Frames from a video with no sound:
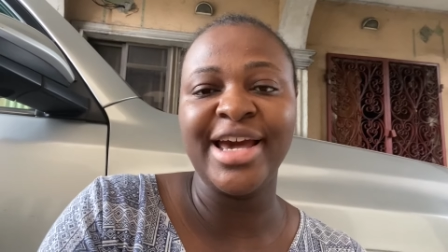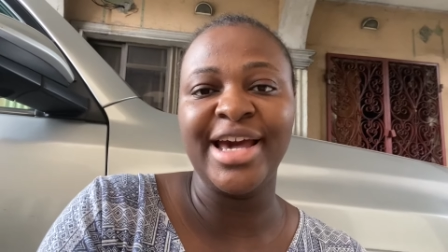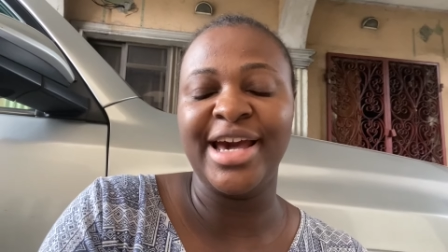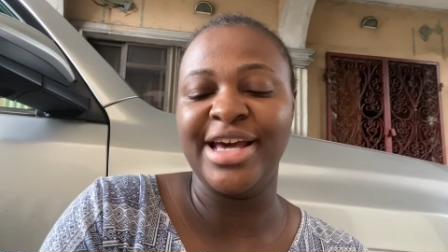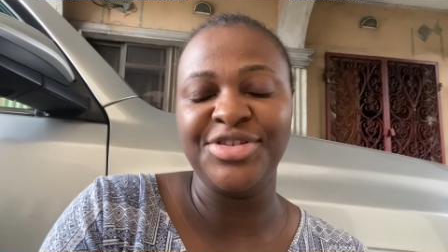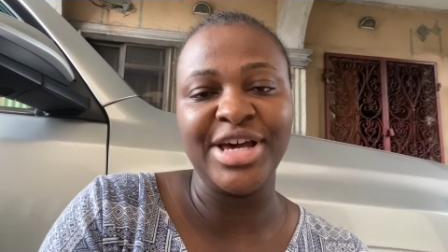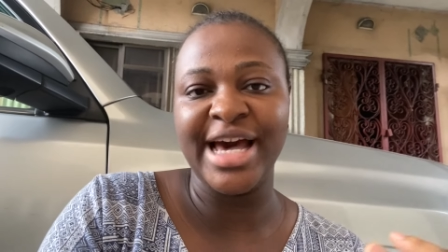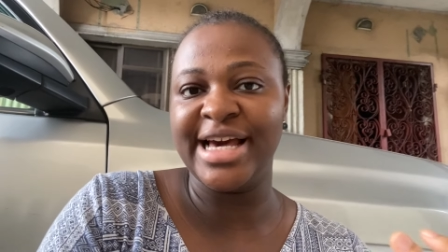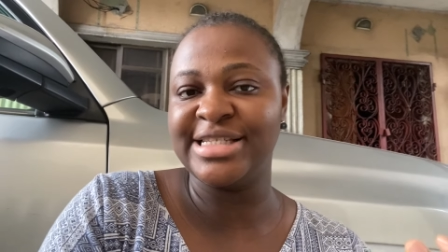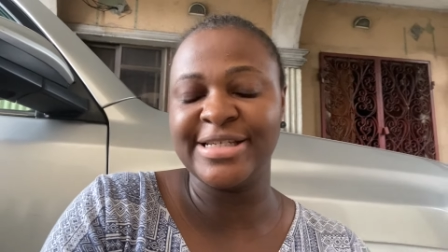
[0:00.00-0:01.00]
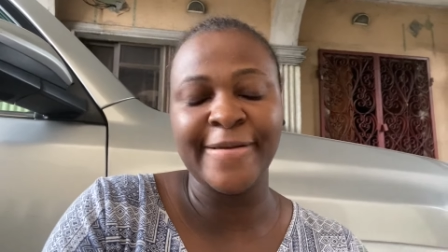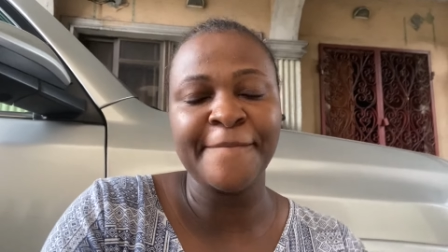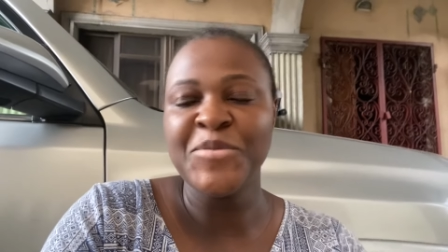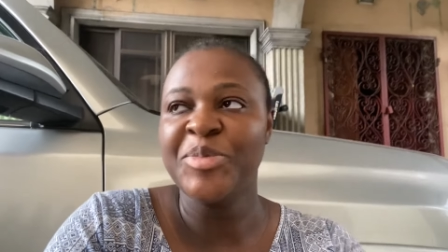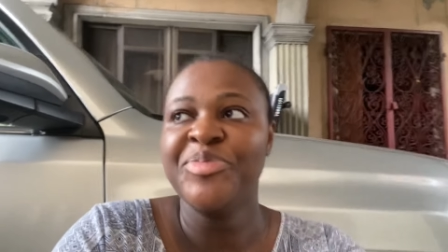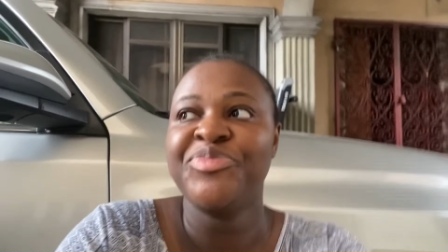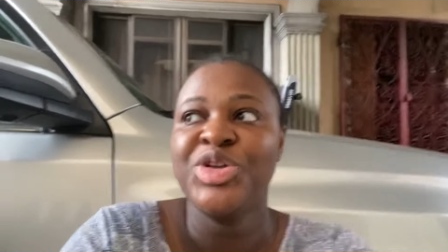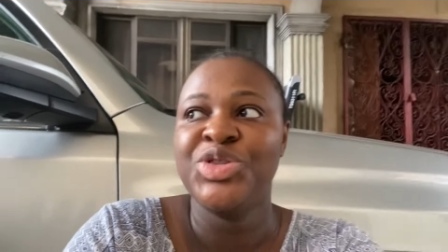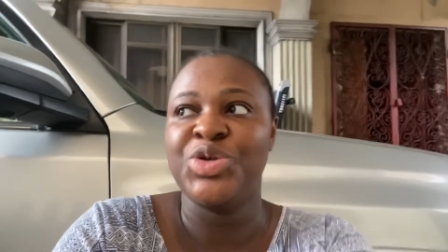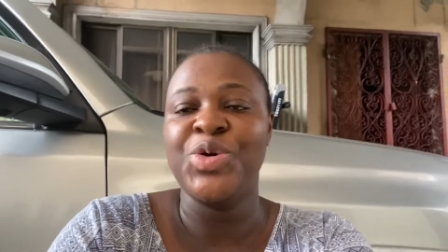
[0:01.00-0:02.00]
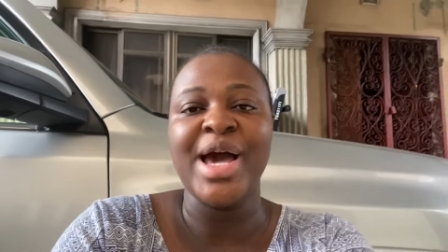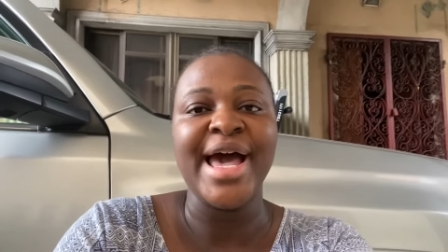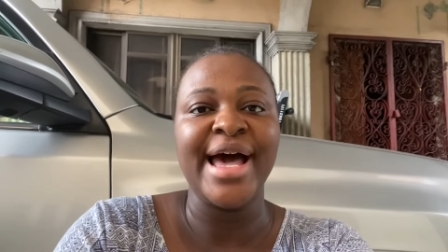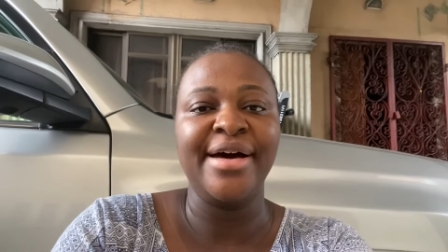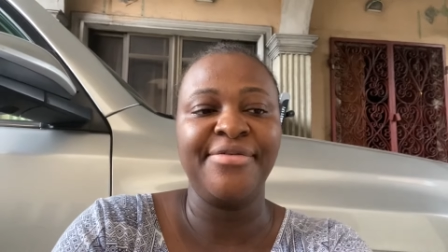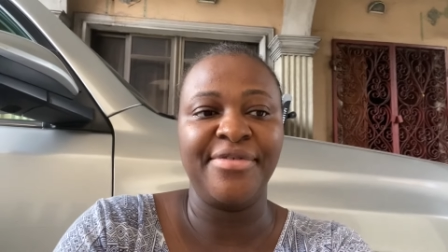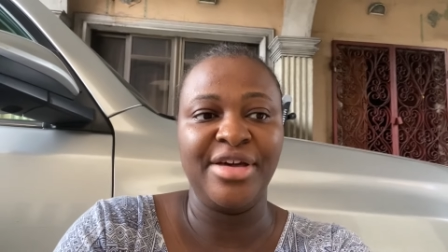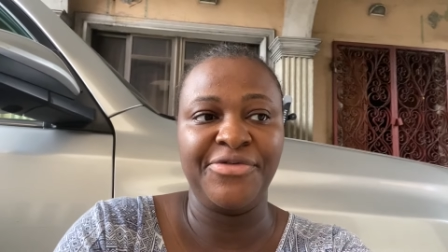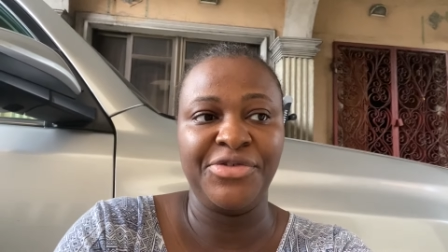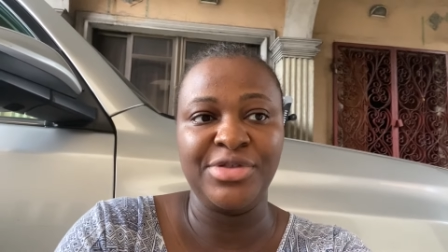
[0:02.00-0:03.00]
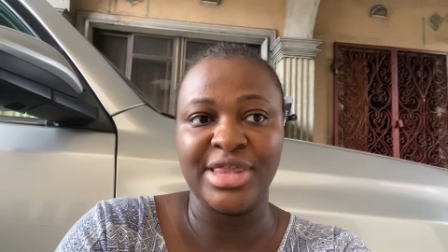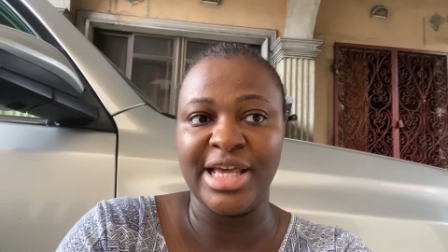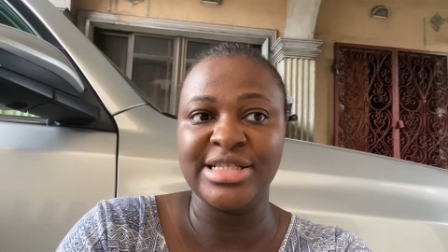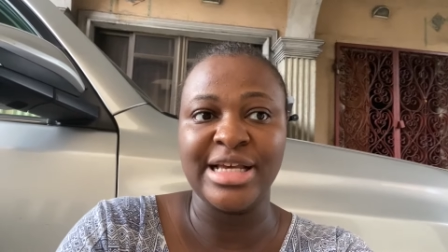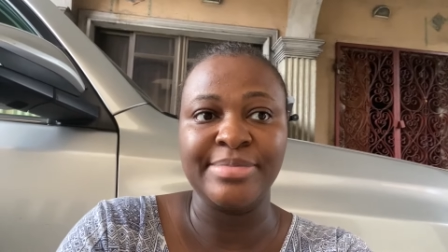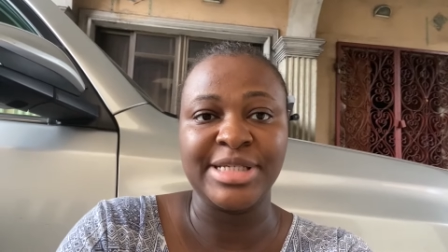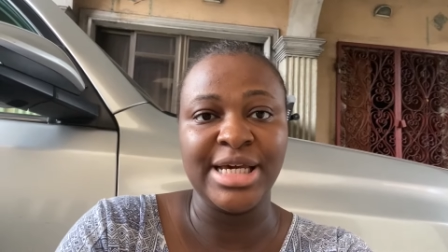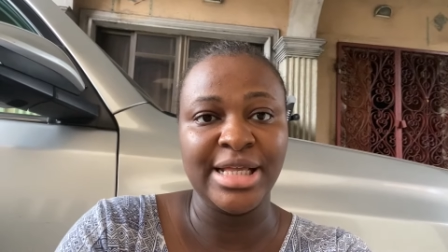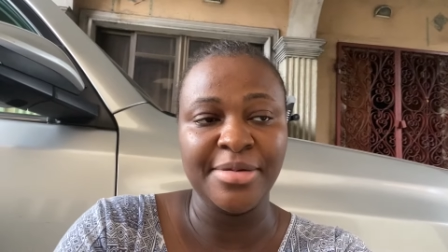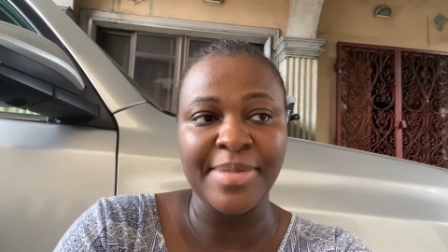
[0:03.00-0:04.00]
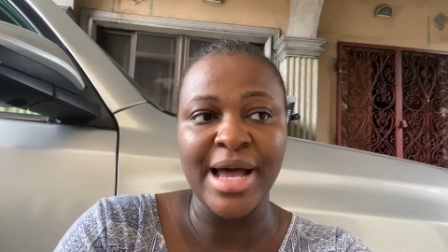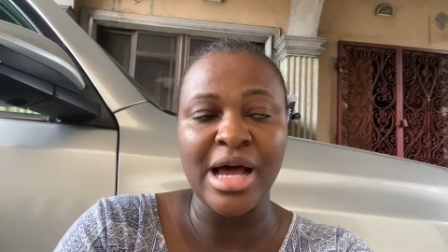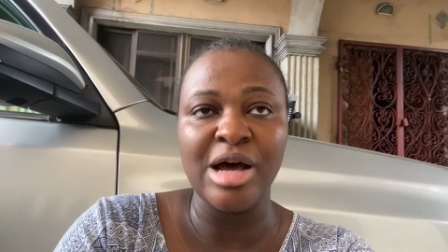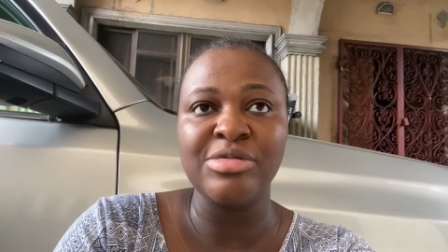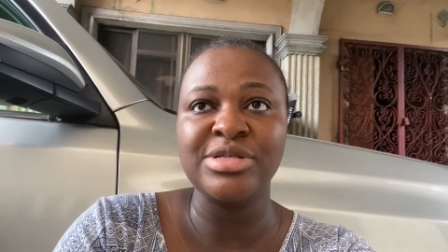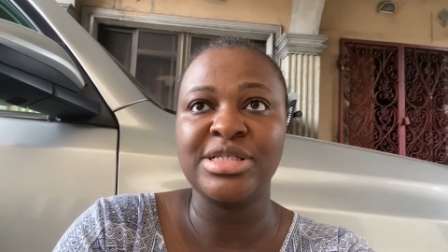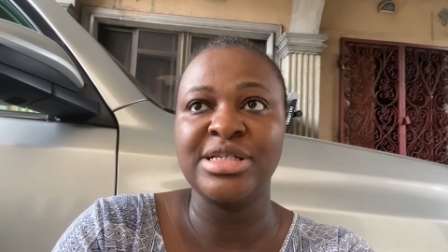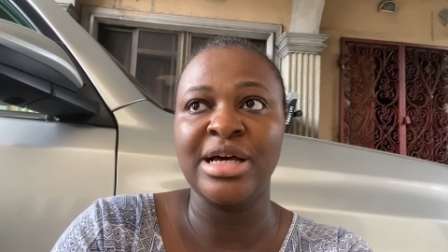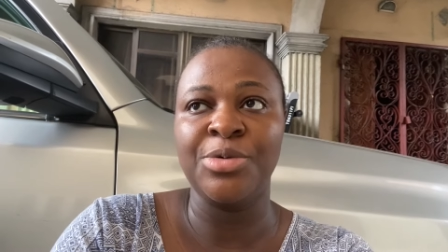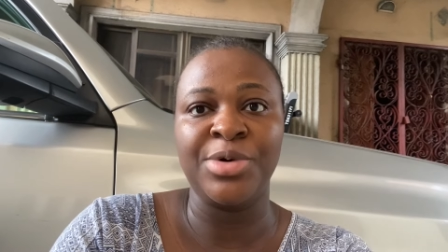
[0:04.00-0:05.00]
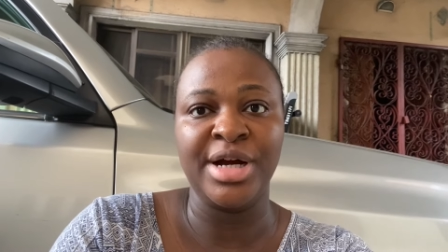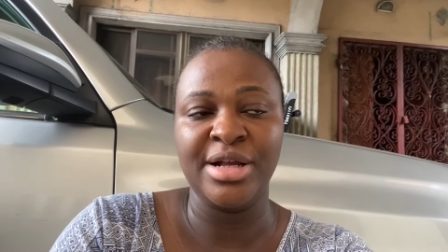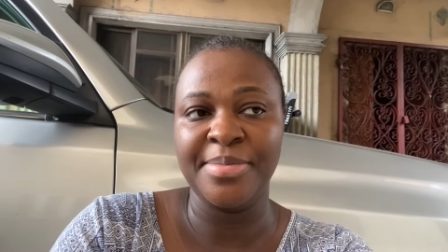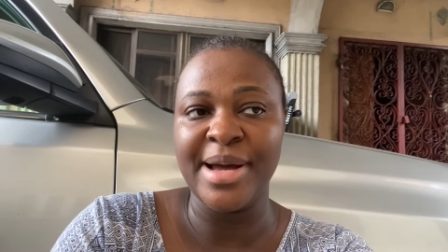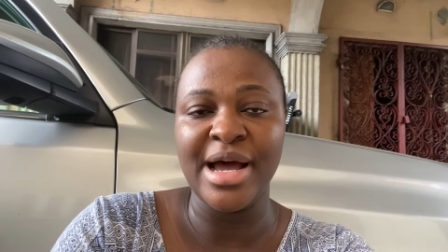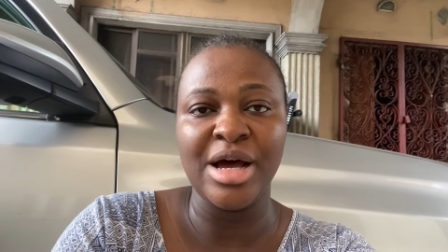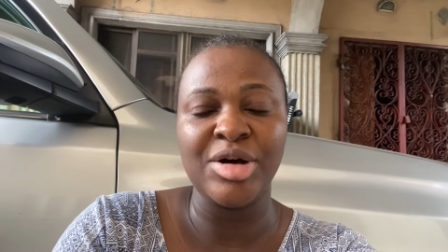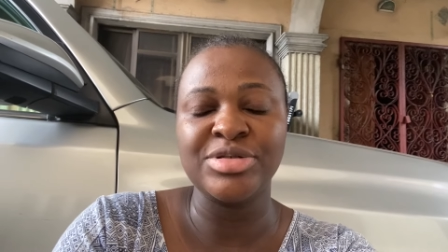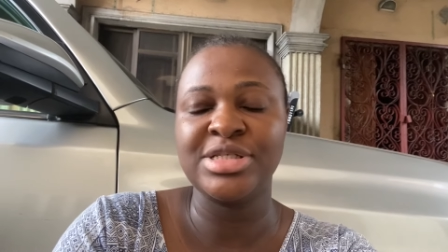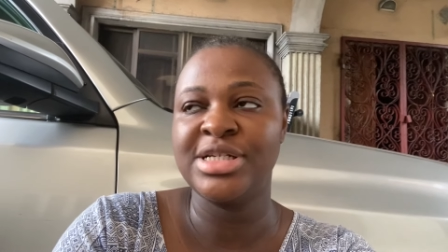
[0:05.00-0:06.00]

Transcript: And you guys, though I have a few things I'm thinking about, I'm worried about,